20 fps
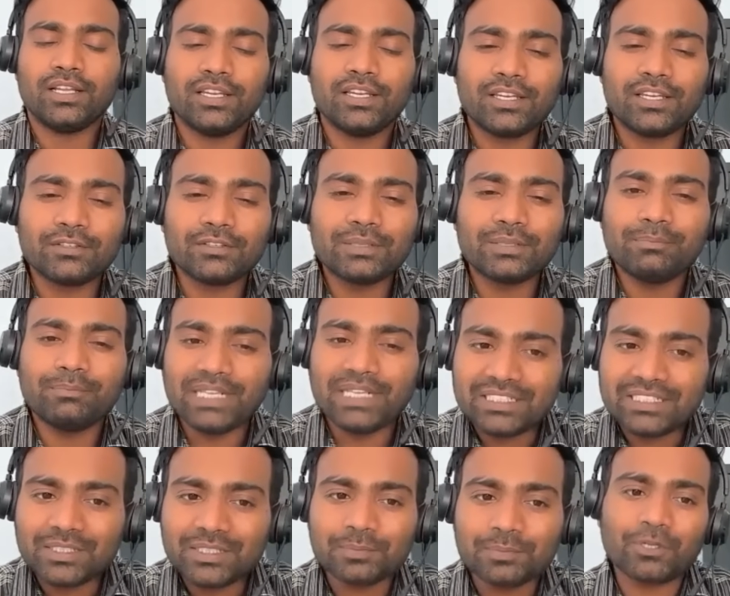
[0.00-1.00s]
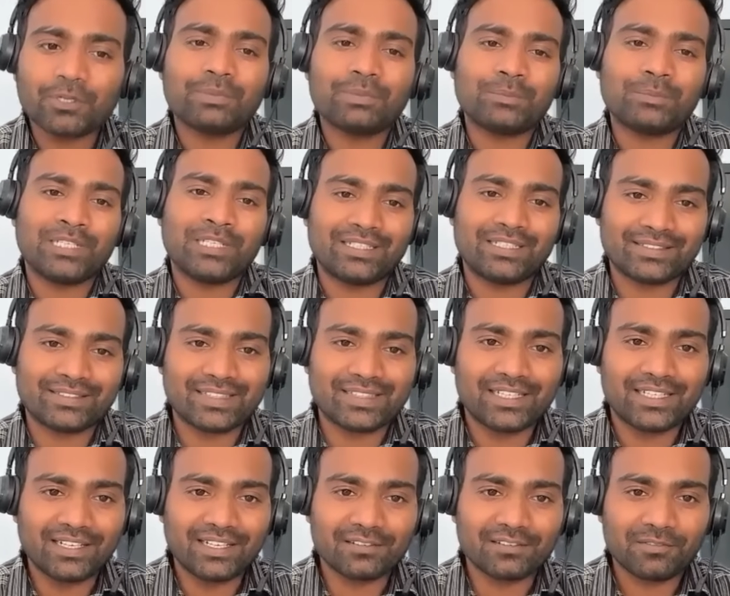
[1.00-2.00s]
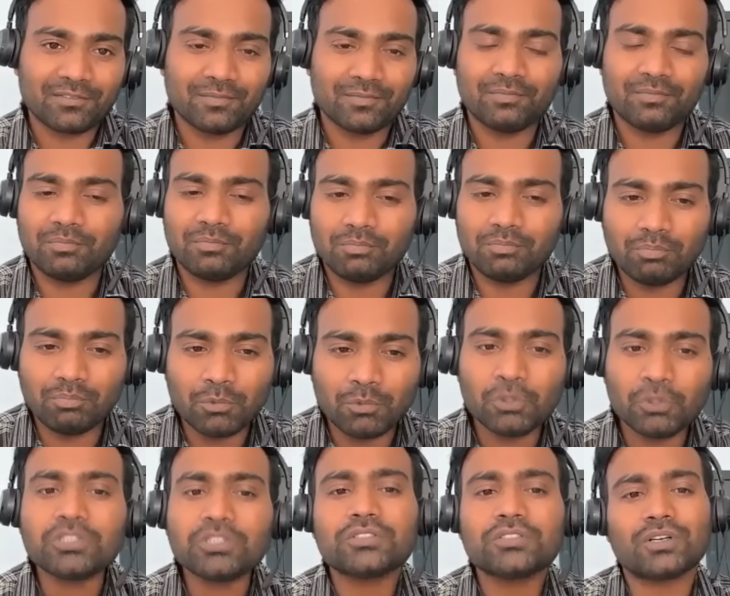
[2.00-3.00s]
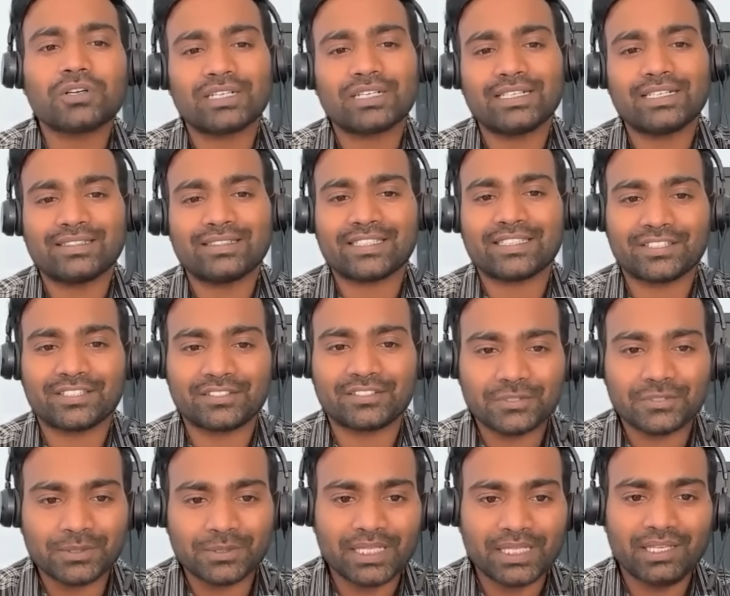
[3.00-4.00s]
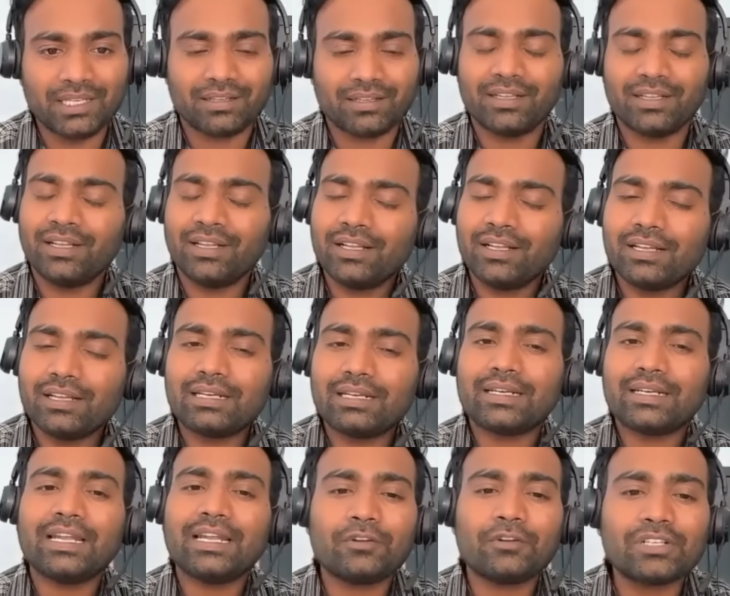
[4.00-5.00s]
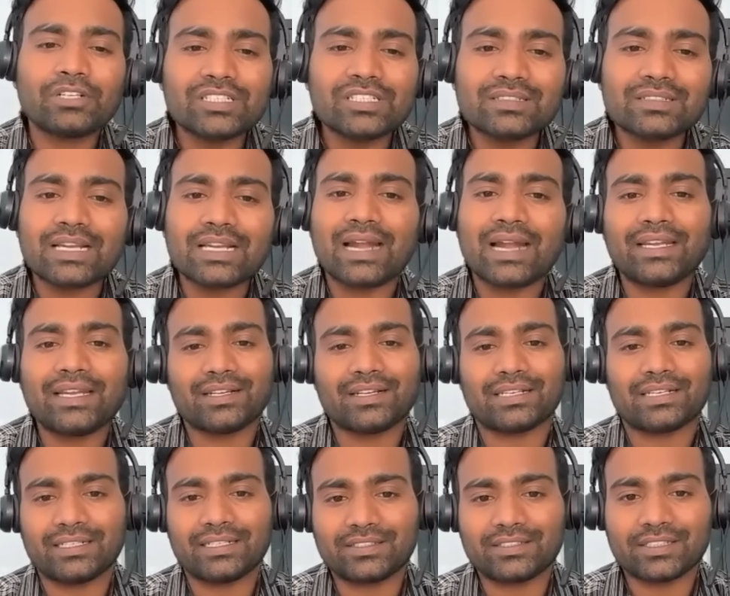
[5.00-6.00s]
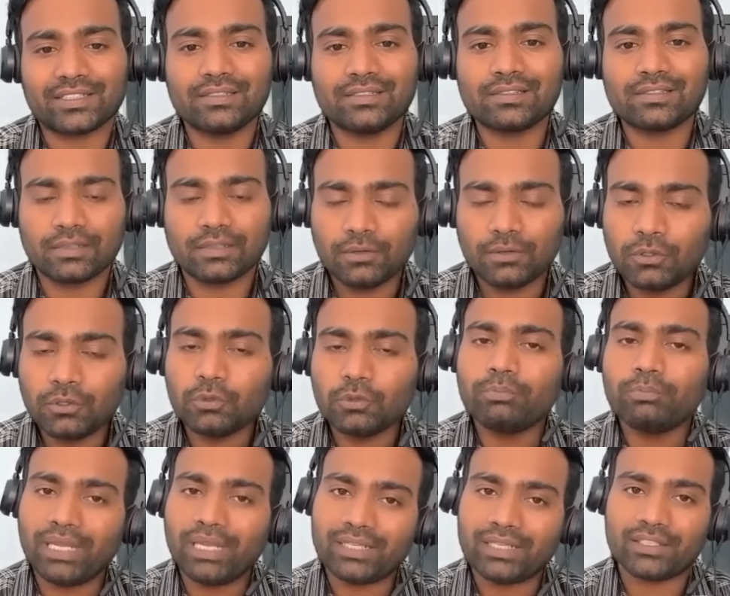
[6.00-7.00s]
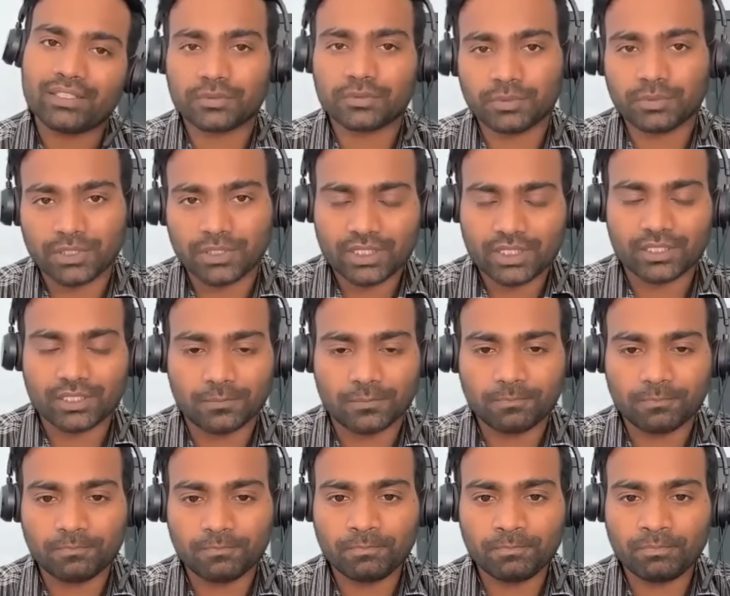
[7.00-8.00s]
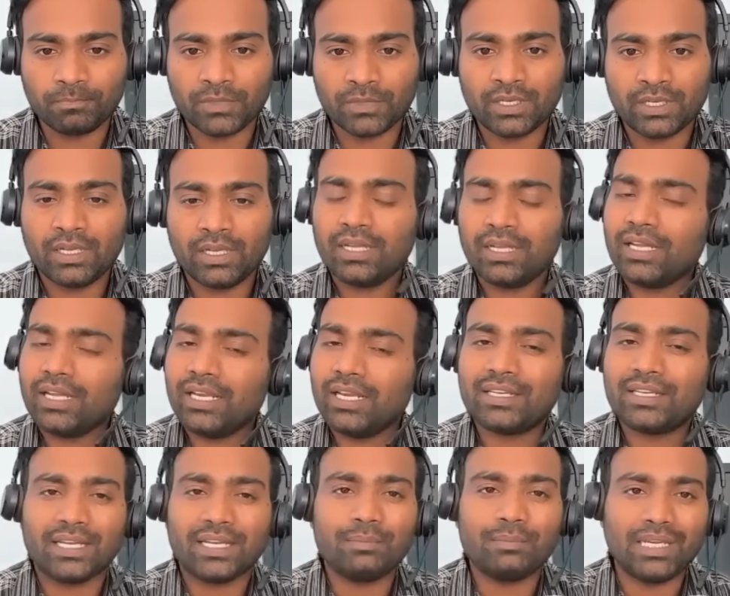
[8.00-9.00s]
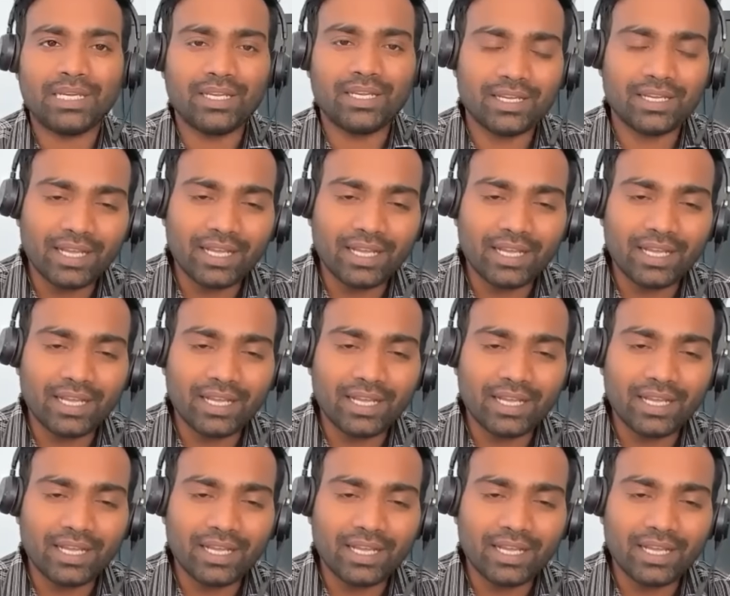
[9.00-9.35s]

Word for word: Now, the major problem here is that most organizations today rely on static credentials to make this work. It can be